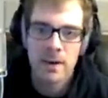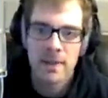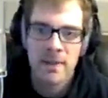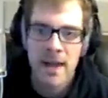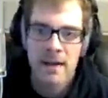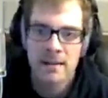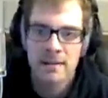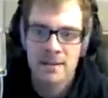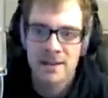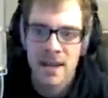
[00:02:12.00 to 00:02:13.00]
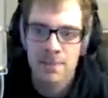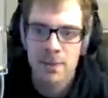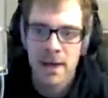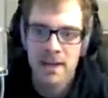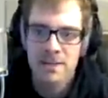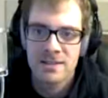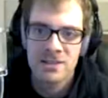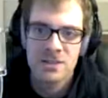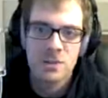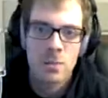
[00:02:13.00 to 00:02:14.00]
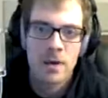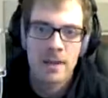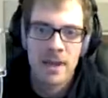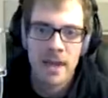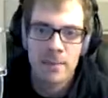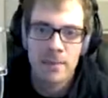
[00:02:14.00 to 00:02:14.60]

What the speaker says: on that in this gameplay. This is just one game of